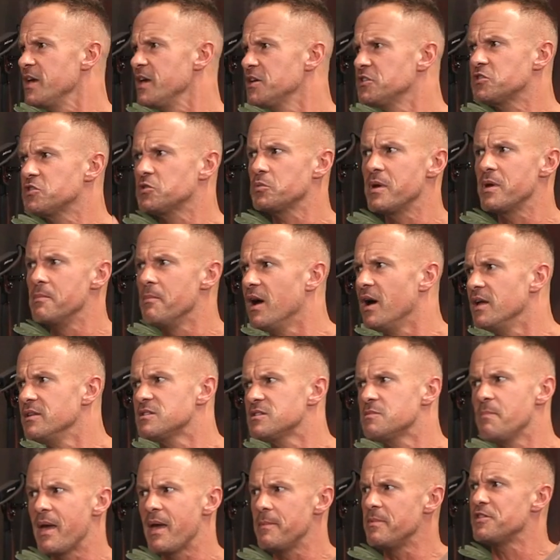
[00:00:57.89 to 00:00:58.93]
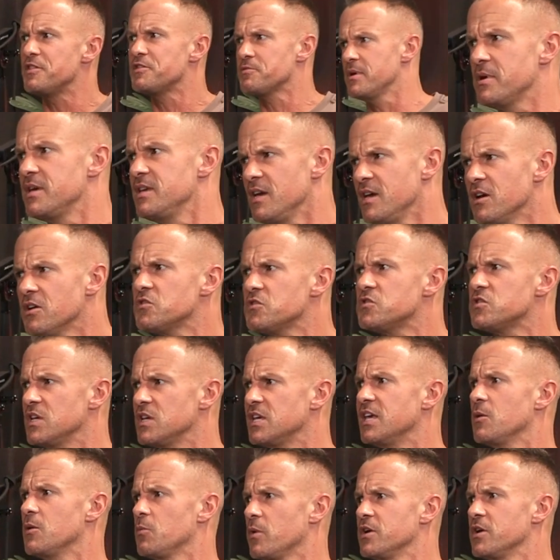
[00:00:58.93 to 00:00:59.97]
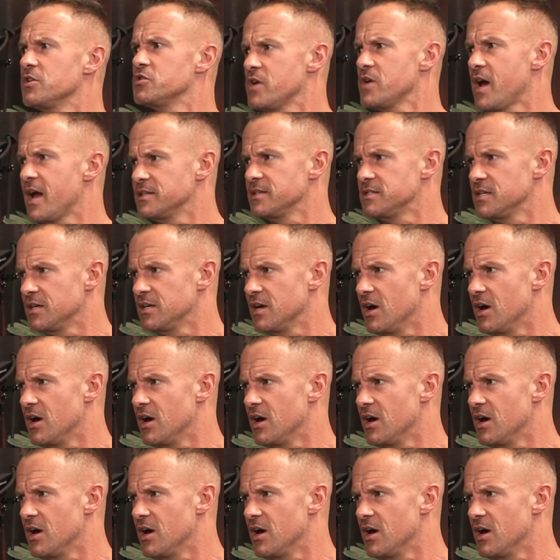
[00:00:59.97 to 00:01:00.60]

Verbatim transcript: weeks three months maybe three years to get where you're trying to